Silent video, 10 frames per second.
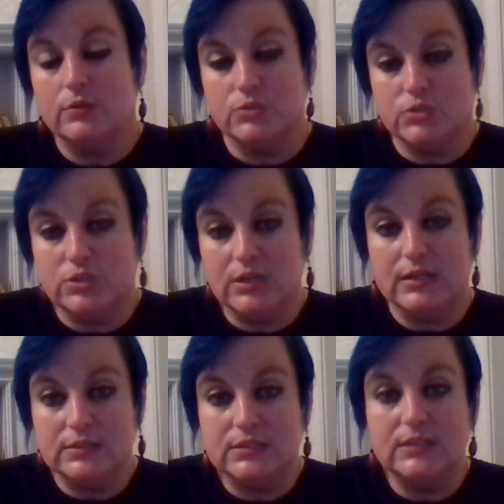
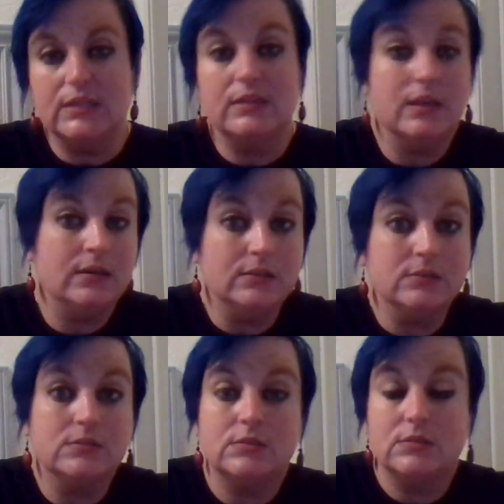Christianity, and that
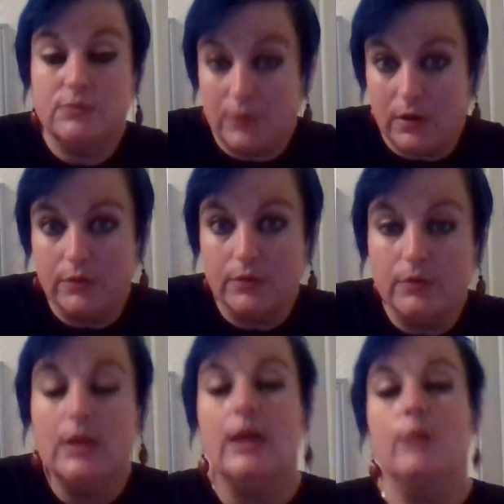is the father,